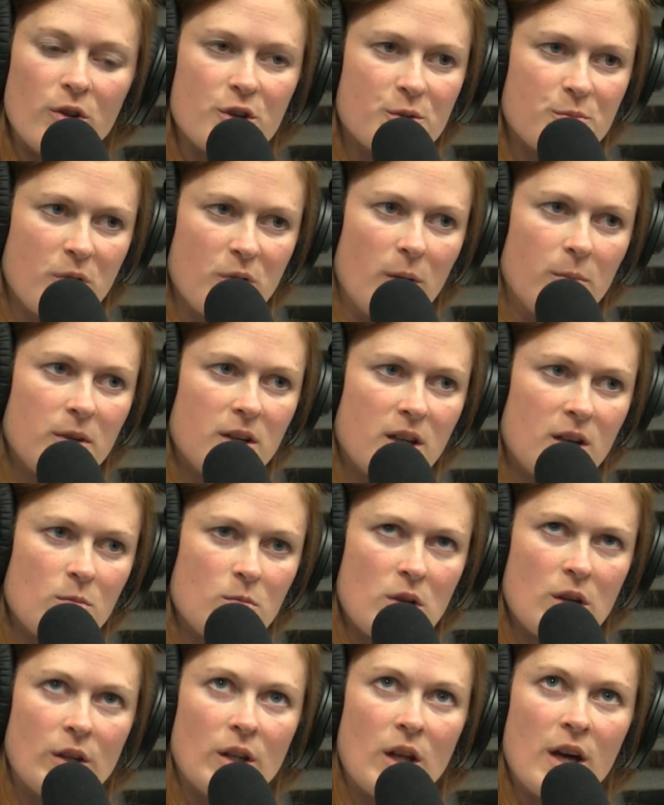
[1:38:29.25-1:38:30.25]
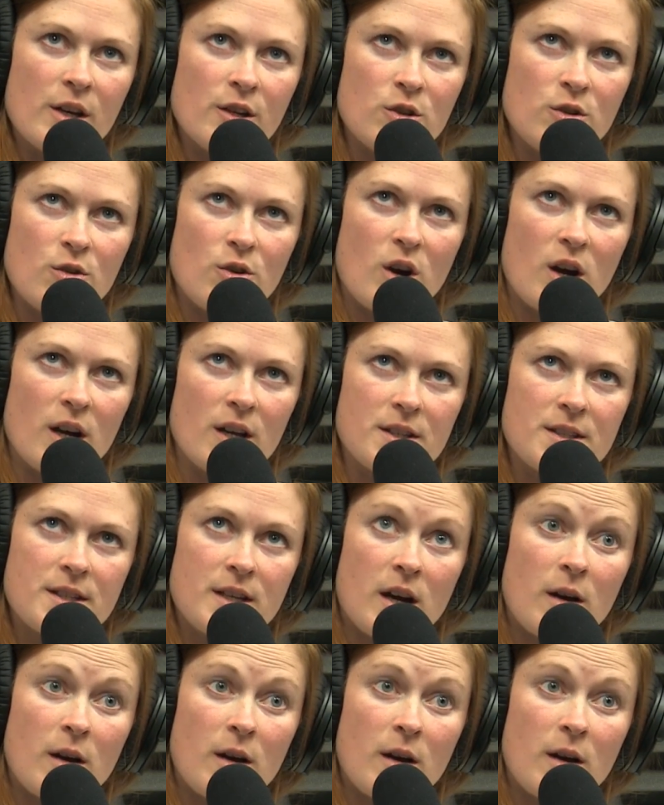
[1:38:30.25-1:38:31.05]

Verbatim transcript: there's probably going to be a lot of new grads